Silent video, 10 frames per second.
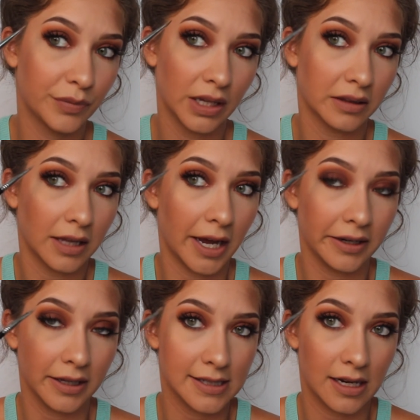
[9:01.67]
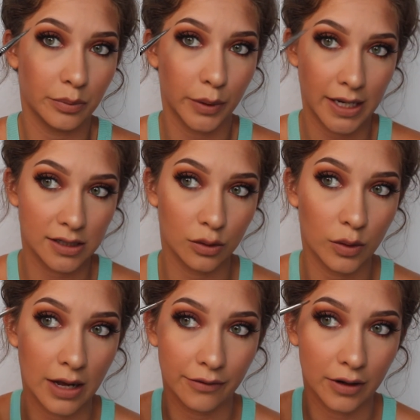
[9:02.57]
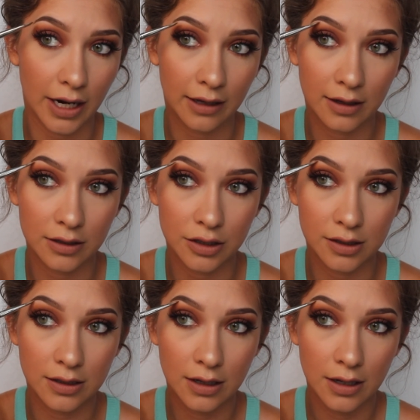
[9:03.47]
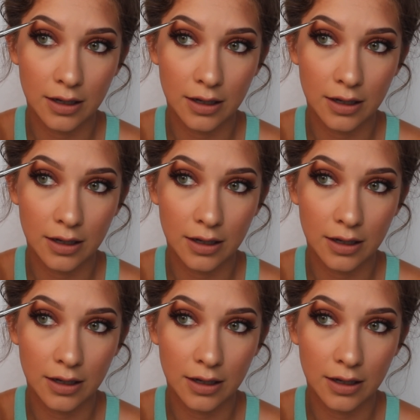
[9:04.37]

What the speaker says: a line gets out of place or whatever, I can just